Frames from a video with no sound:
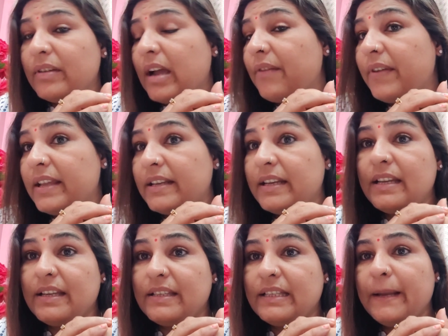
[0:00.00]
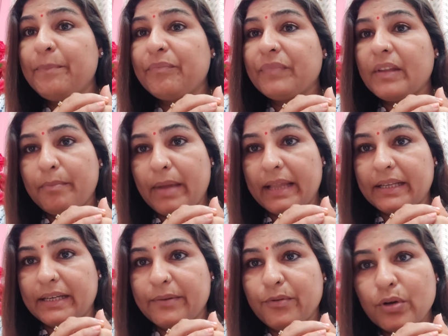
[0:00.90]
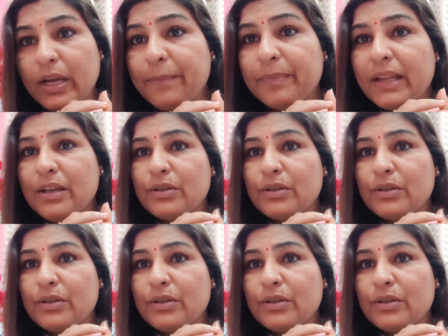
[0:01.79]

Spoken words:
a very easy method, okay.